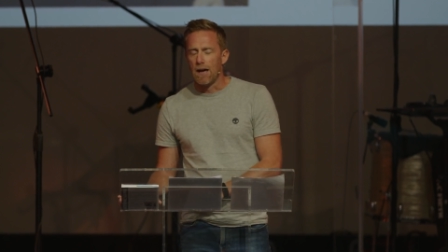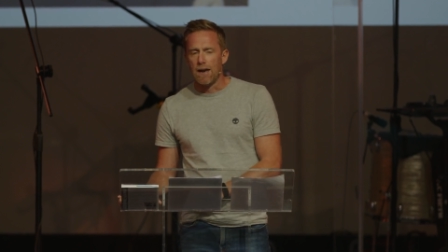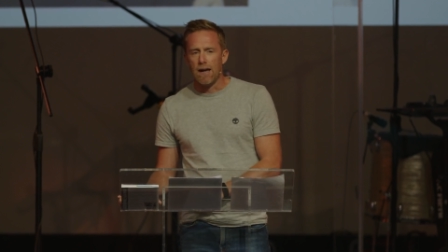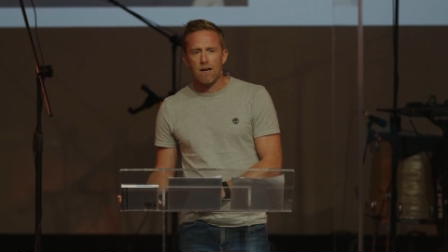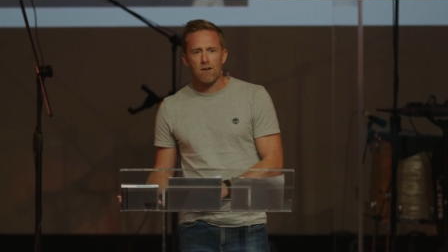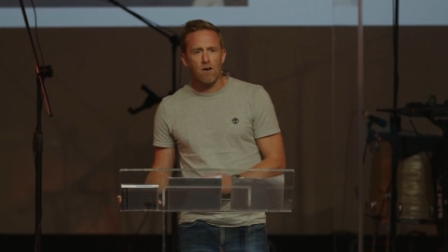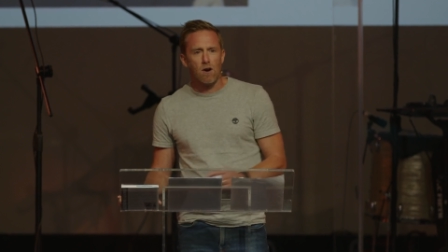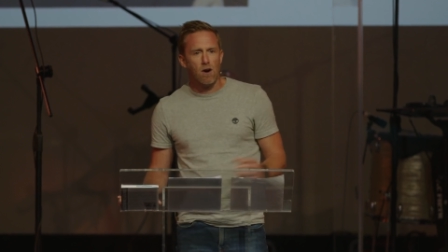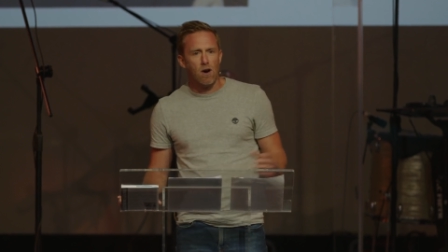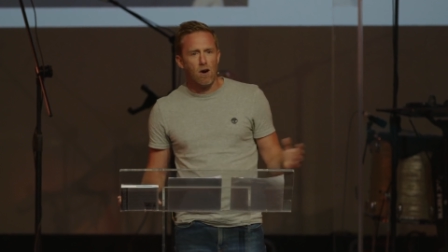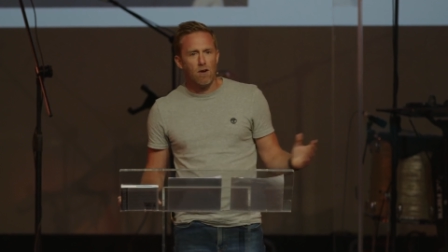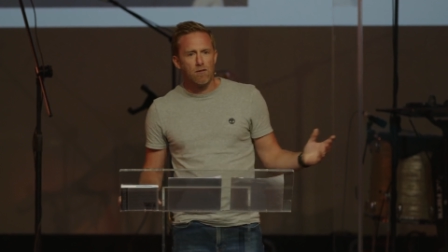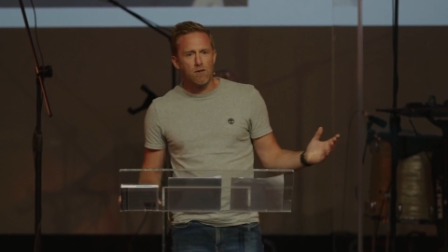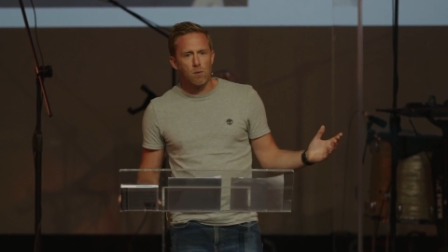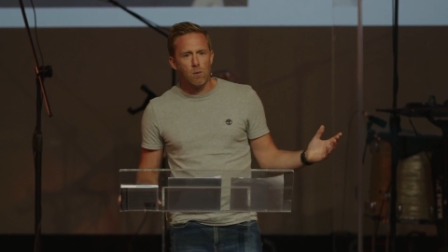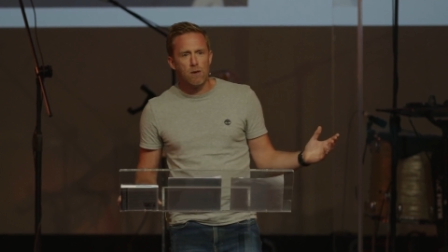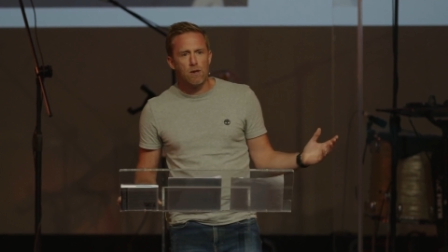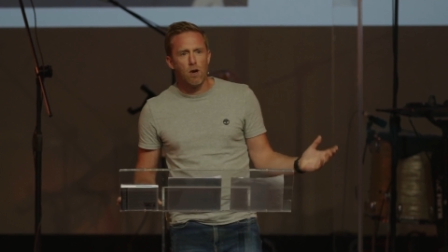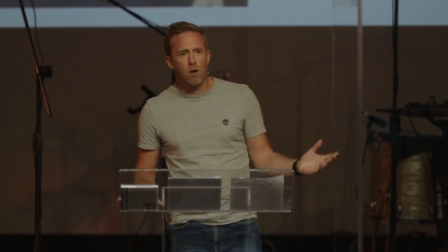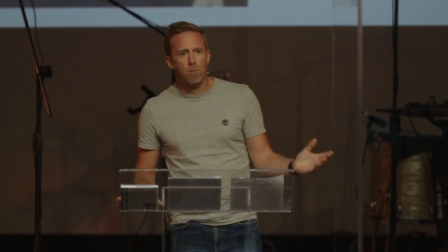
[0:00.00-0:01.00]
And
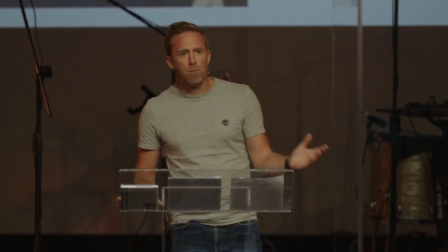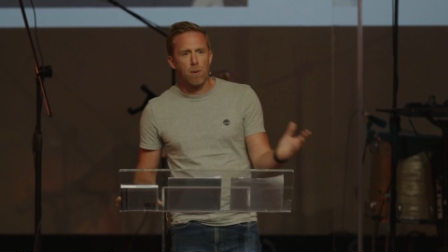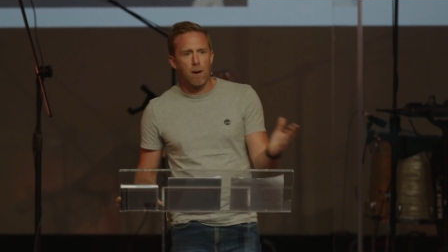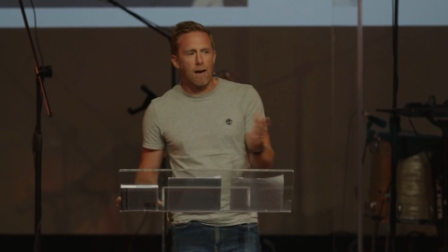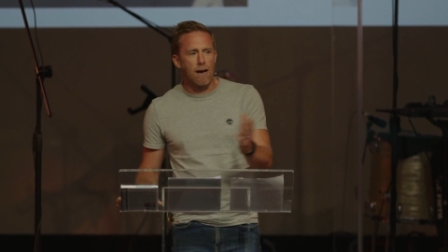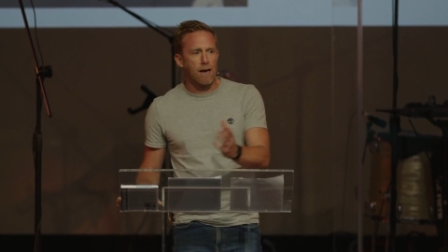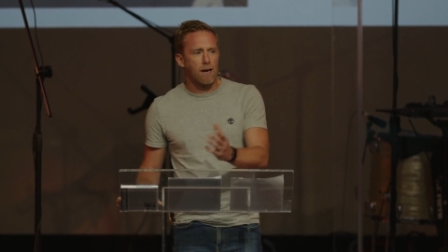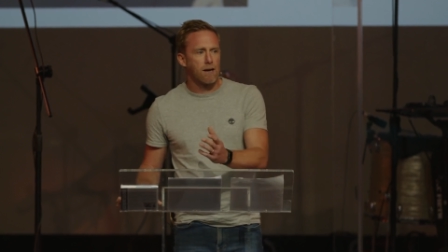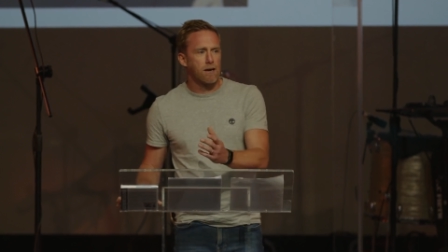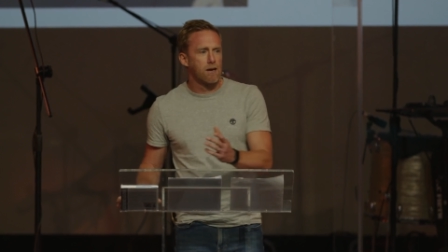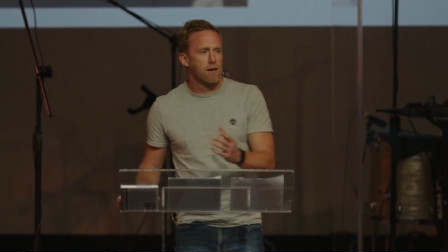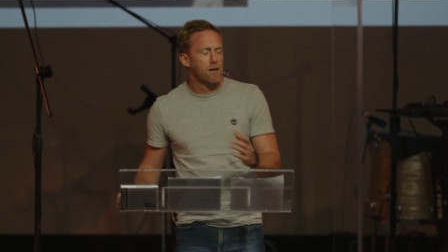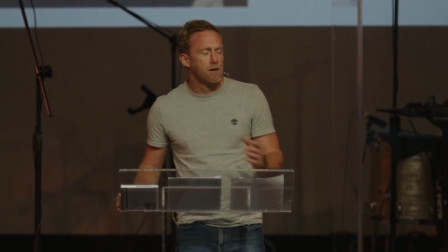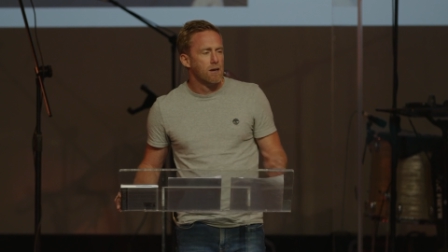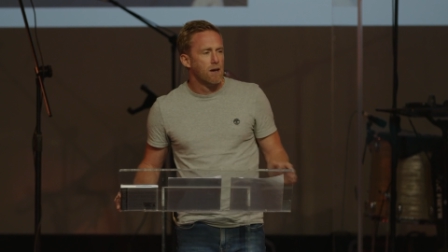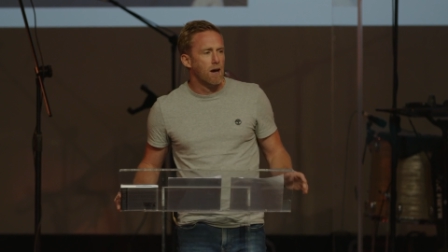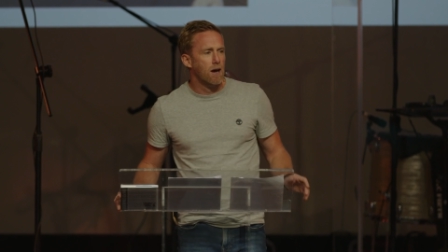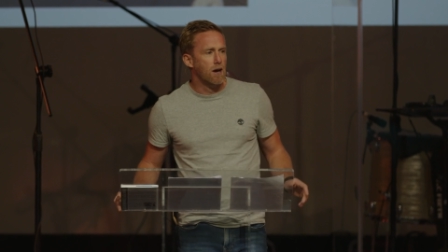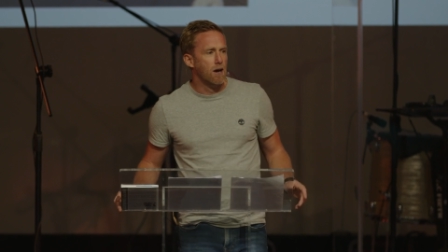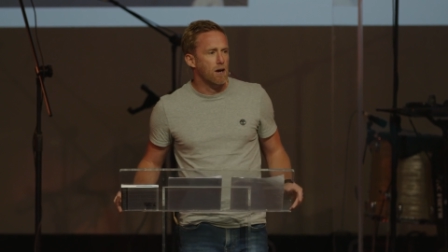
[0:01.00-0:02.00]
after we got back
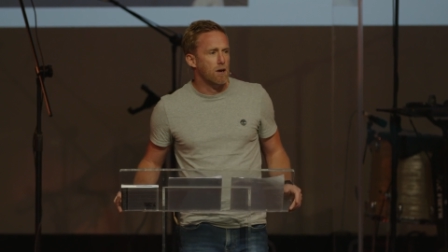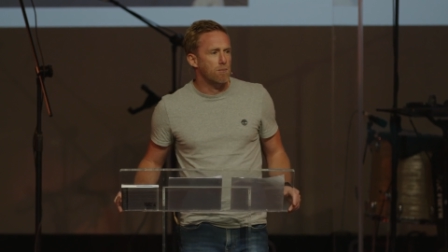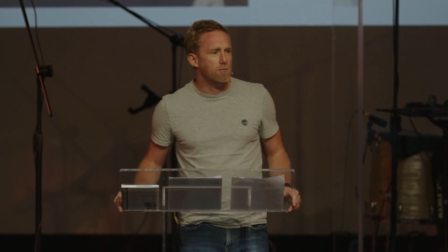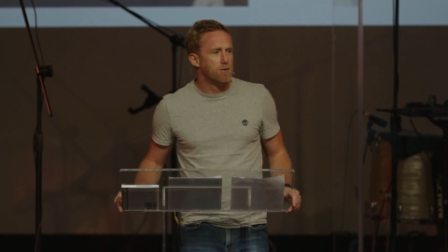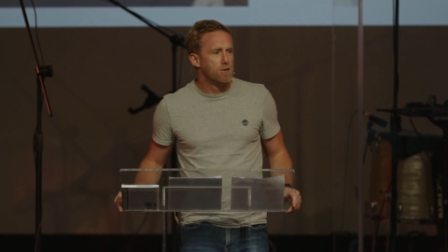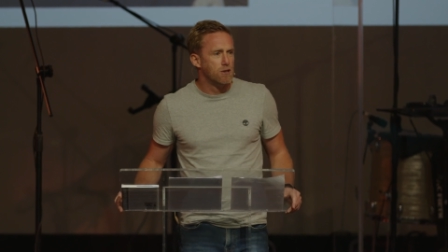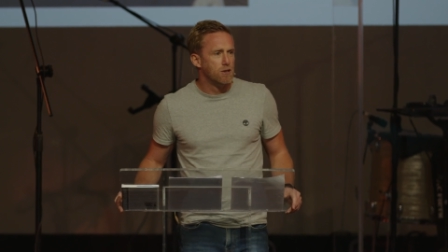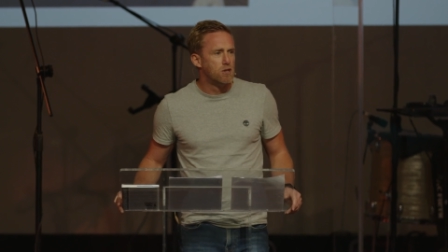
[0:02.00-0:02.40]
um,